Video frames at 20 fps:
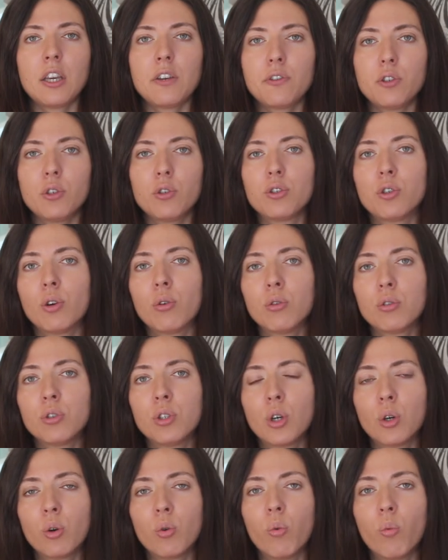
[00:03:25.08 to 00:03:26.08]
If you don't
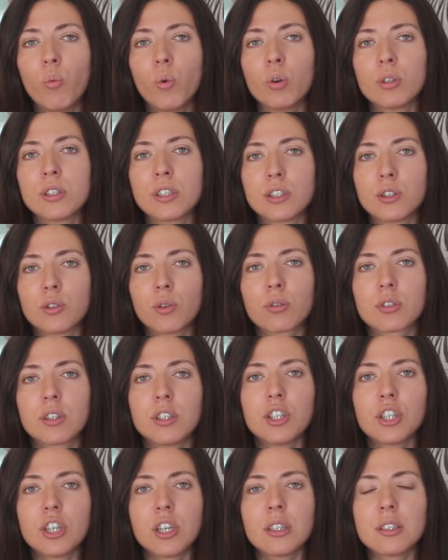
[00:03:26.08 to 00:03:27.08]
know what Stocks
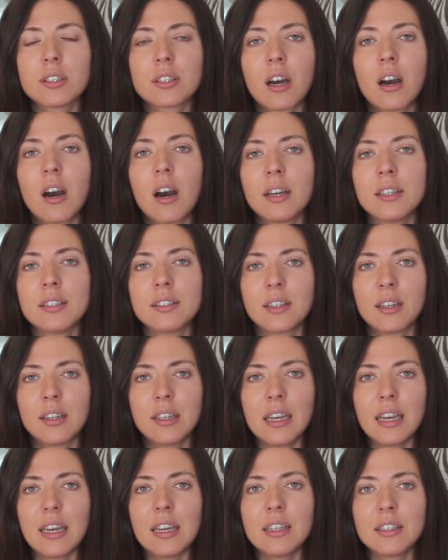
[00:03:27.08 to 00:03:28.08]
and Shares
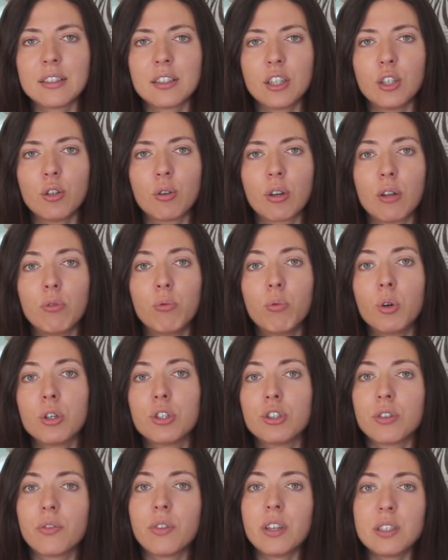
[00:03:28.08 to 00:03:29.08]
ISA is, you can
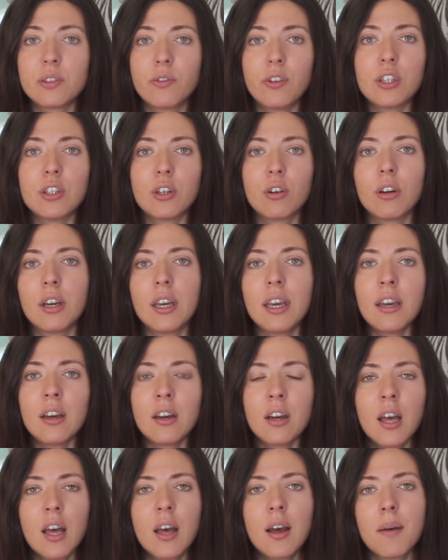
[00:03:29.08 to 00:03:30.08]
watch this video
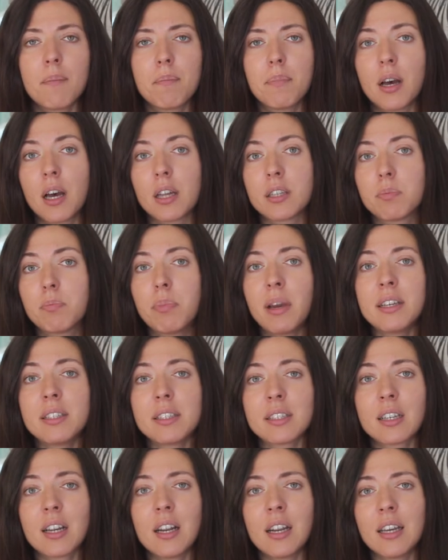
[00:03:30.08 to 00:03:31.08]
here, but
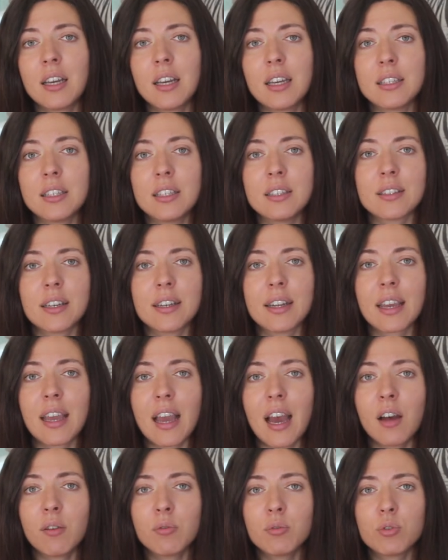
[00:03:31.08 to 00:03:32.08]
basically it is an
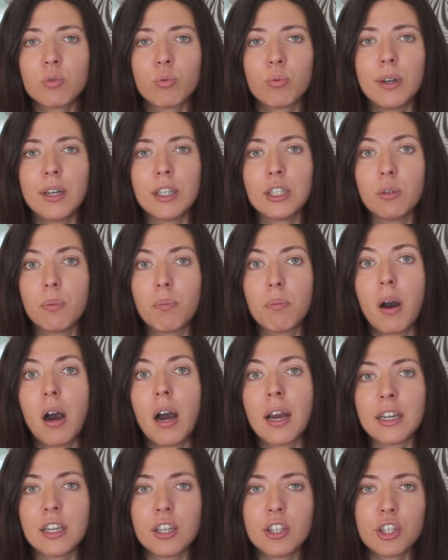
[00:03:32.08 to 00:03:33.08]
account where you
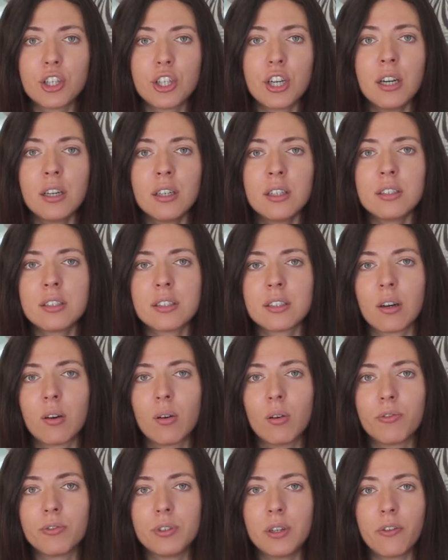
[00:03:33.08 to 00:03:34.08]
buy shares
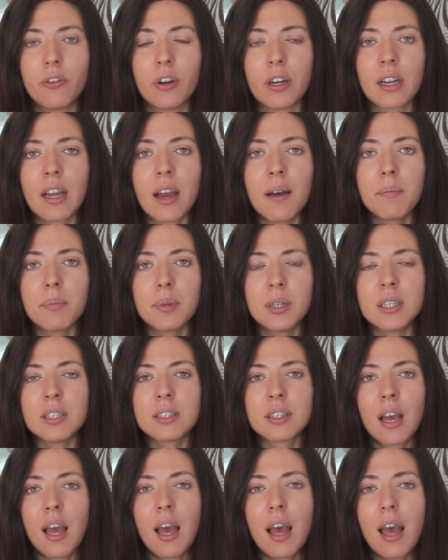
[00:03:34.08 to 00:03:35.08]
of different companies